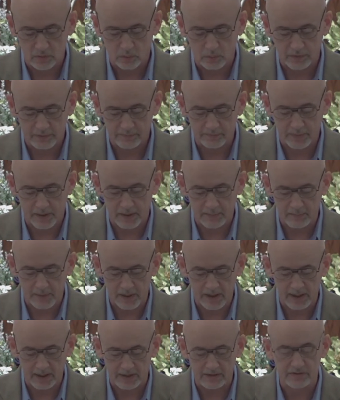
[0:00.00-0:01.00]
with my
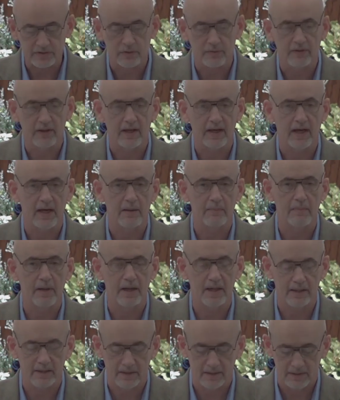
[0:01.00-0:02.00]
mind, so that I
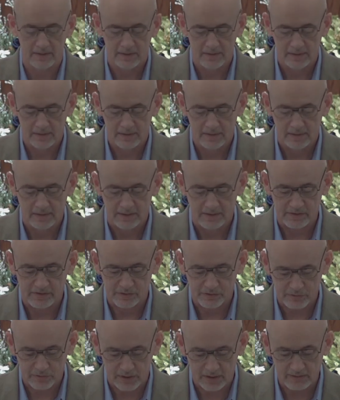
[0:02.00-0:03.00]
may
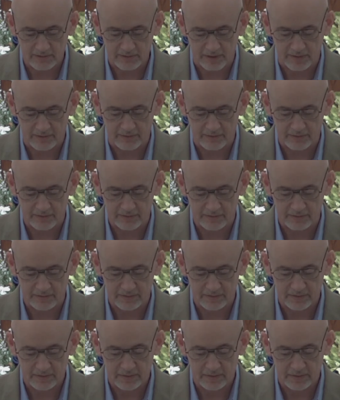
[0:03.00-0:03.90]
instruct others